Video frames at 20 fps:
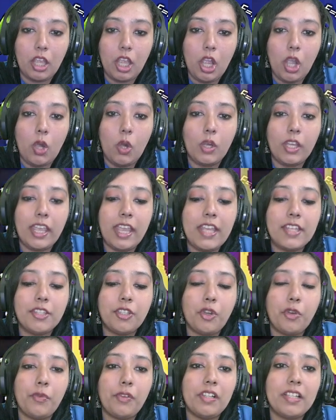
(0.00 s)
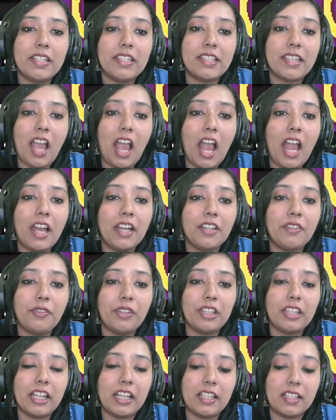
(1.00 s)
Okay, so we'll start
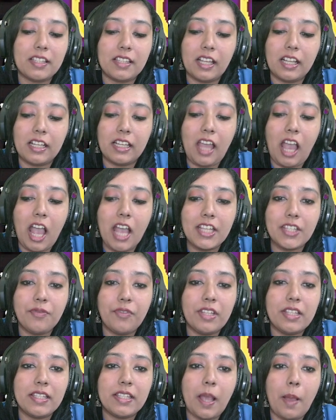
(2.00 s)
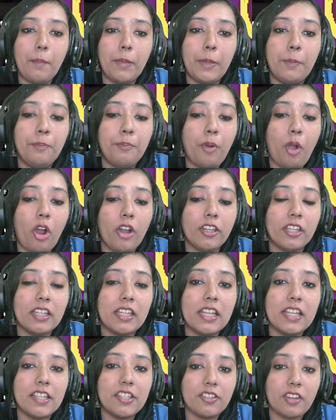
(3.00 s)
with the class with some important
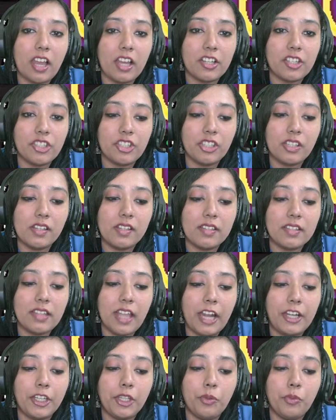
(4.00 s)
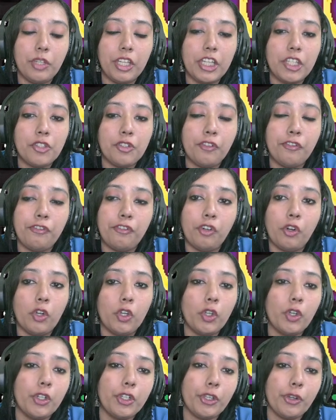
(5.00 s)
instructions that you need to
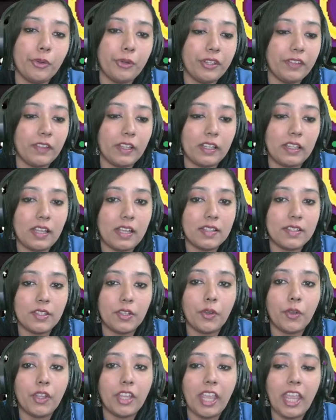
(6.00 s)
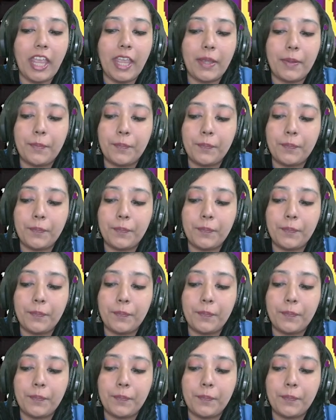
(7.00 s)
follow during the class. Okay.